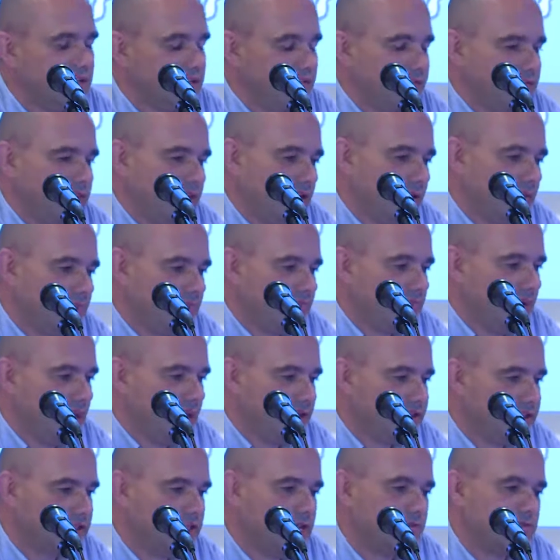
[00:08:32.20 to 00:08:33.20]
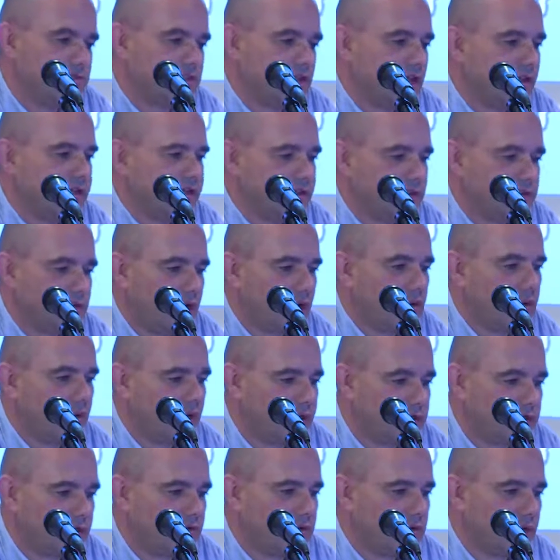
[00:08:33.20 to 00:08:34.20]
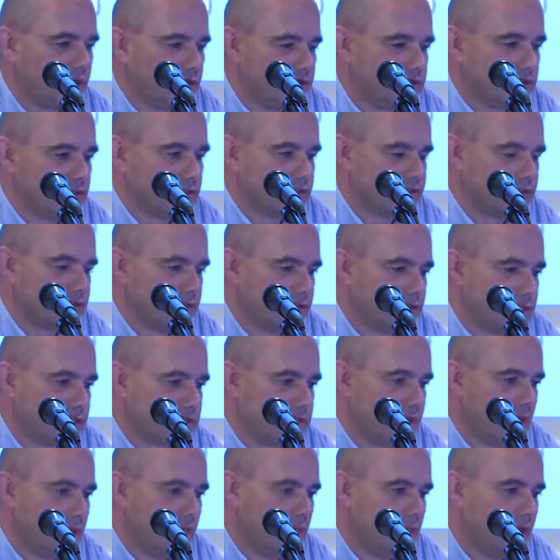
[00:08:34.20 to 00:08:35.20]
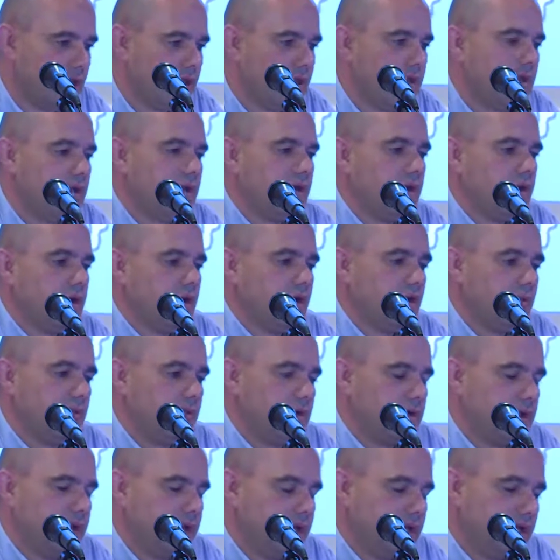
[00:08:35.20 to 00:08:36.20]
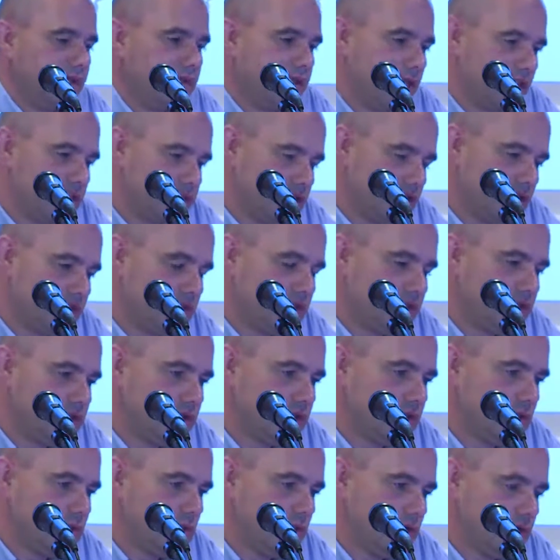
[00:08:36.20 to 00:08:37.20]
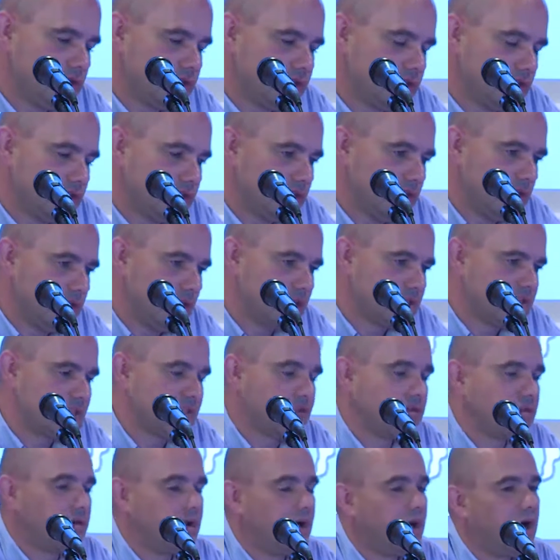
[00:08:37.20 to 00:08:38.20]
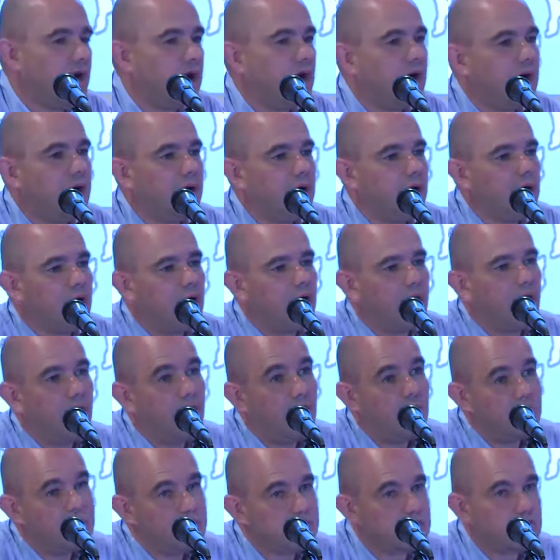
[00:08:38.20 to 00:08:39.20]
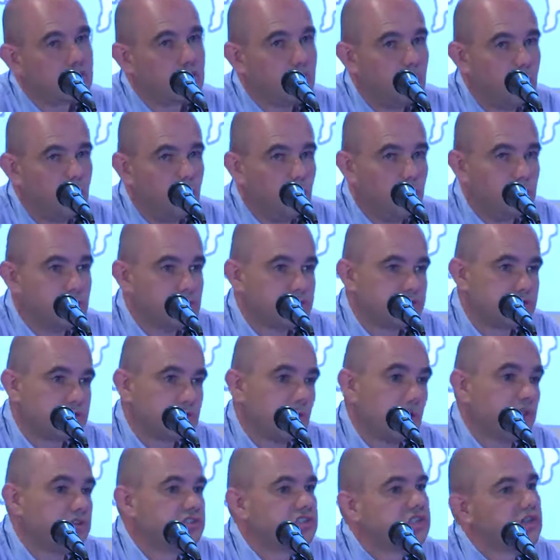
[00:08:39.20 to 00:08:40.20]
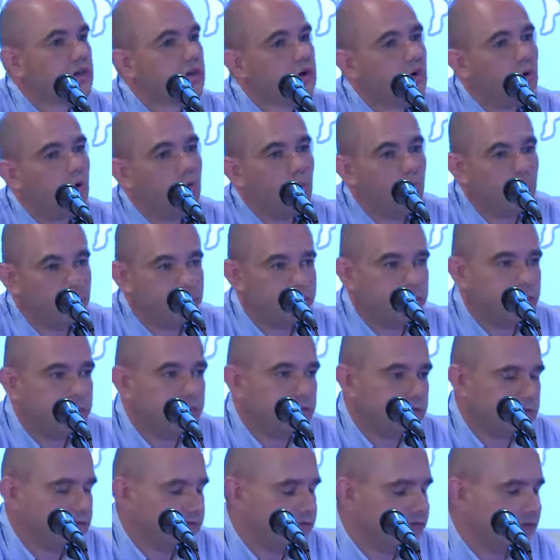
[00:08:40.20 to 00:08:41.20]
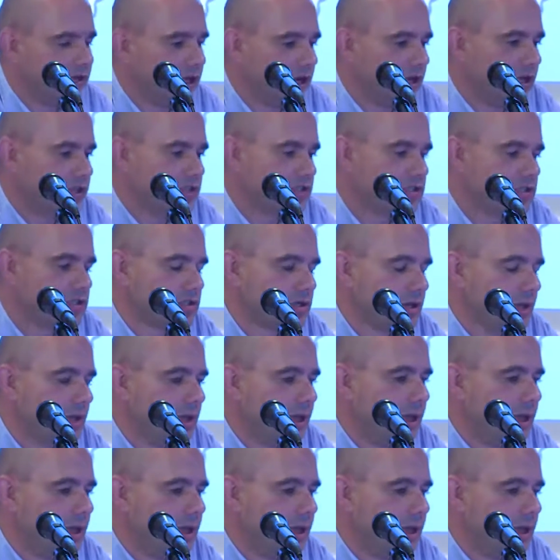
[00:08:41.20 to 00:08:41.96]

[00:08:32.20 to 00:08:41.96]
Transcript: of the Belgium's undergraduate educational system, where in addition to universities, there are higher schools, haute école in, in French,